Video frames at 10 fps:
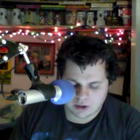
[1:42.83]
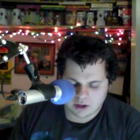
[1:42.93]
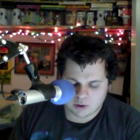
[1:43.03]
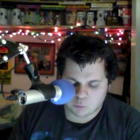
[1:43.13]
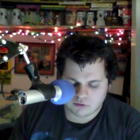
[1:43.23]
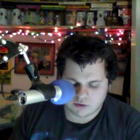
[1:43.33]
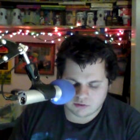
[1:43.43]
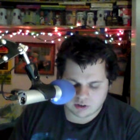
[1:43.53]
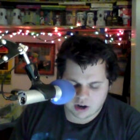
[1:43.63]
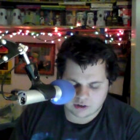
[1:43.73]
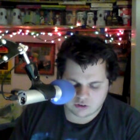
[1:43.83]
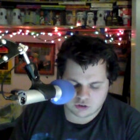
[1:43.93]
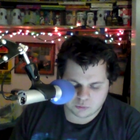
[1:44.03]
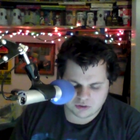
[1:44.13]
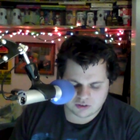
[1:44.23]
and 159.2,
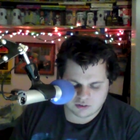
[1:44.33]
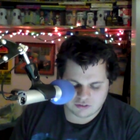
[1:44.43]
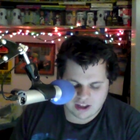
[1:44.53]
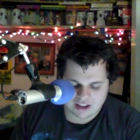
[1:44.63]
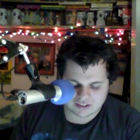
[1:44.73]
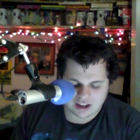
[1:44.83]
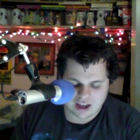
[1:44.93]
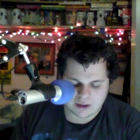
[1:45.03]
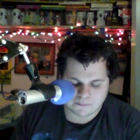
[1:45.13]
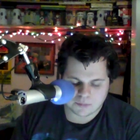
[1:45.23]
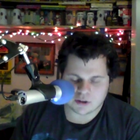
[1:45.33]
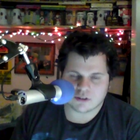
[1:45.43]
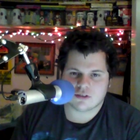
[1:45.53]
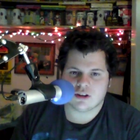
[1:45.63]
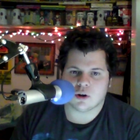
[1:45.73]
wasn't a fast time,
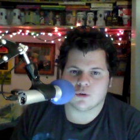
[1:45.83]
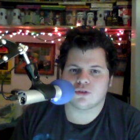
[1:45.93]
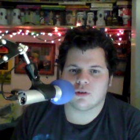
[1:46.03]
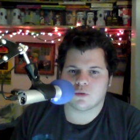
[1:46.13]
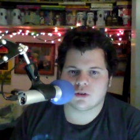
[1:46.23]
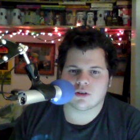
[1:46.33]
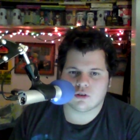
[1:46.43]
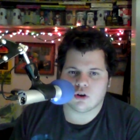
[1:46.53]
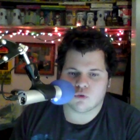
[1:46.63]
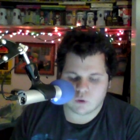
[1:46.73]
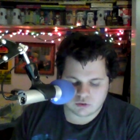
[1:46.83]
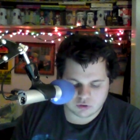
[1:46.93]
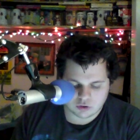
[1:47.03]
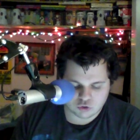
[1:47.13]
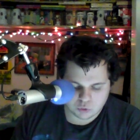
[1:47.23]
but, you know, it was a good race for
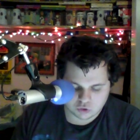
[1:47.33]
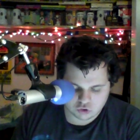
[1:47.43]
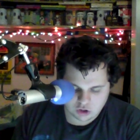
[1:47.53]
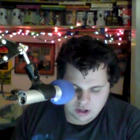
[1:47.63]
this horse,